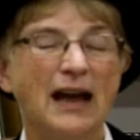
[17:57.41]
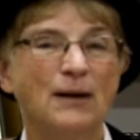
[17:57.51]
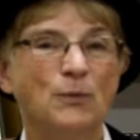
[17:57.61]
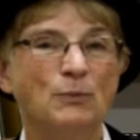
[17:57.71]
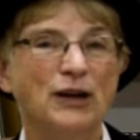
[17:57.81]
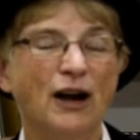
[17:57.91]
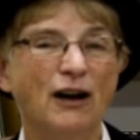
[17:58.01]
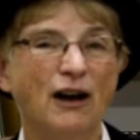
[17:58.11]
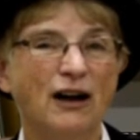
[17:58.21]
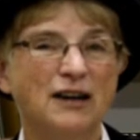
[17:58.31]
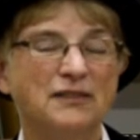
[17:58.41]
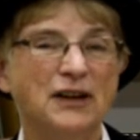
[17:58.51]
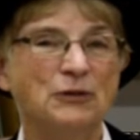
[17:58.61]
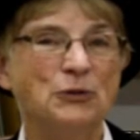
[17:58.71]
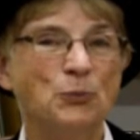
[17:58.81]
And when we got off,
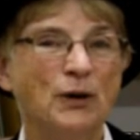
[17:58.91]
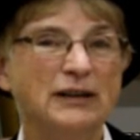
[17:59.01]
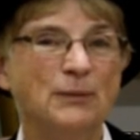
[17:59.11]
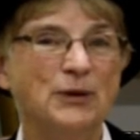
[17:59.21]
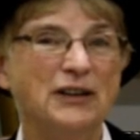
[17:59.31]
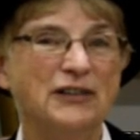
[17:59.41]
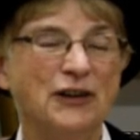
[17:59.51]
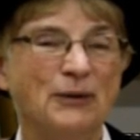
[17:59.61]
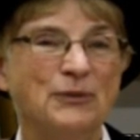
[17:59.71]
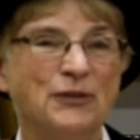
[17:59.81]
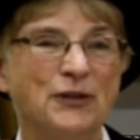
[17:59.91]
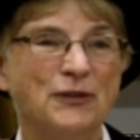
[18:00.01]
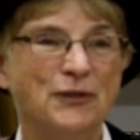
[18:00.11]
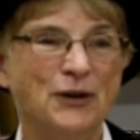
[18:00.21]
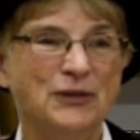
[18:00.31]
there was William with his arms full
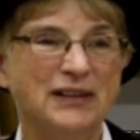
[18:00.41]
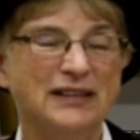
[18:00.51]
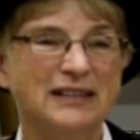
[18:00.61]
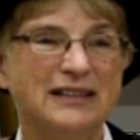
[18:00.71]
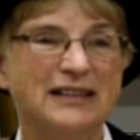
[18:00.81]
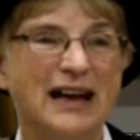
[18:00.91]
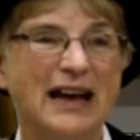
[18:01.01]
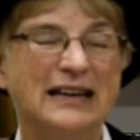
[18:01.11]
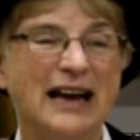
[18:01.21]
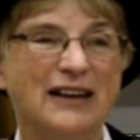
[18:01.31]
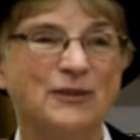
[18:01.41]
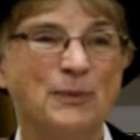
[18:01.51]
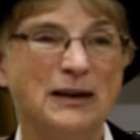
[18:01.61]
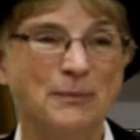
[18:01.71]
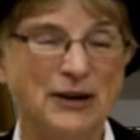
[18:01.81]
of roses, and he asked
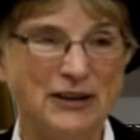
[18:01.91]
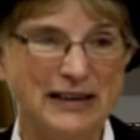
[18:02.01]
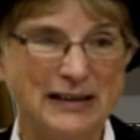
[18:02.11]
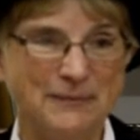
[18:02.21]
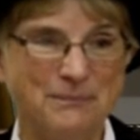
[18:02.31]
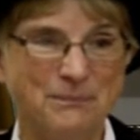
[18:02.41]
me to marry him.